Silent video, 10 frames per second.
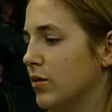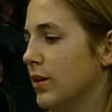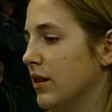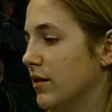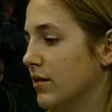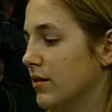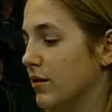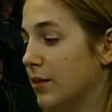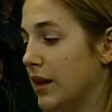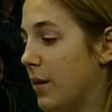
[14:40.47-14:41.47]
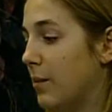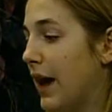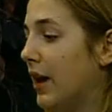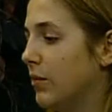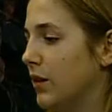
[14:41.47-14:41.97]
Because, I mean, come
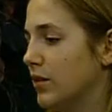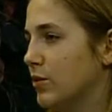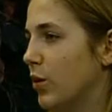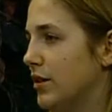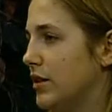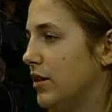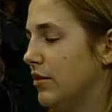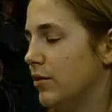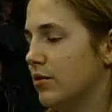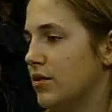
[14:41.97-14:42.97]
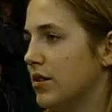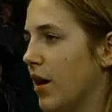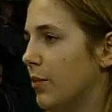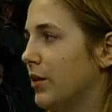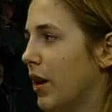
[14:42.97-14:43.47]
back because once you
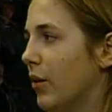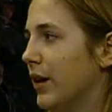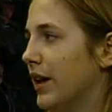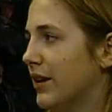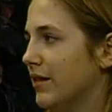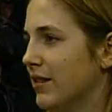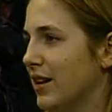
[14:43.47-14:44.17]
stop going,